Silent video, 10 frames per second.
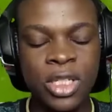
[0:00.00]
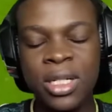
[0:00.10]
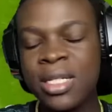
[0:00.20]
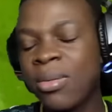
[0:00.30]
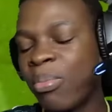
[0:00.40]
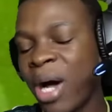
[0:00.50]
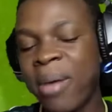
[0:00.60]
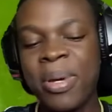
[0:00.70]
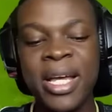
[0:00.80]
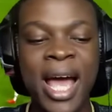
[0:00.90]
These
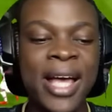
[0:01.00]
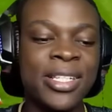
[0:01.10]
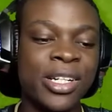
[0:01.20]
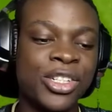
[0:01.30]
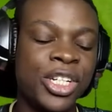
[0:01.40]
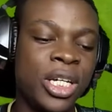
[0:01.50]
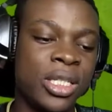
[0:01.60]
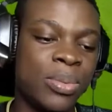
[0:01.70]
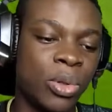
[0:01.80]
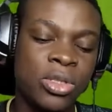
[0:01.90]
Mbappe guys are cheated.
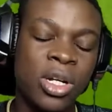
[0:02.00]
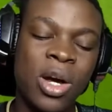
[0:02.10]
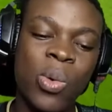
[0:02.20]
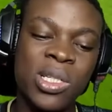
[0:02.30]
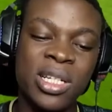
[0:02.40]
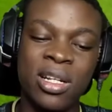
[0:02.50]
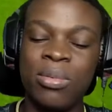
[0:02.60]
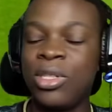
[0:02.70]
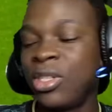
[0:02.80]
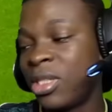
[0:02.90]
When I watch
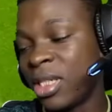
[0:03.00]
celebrations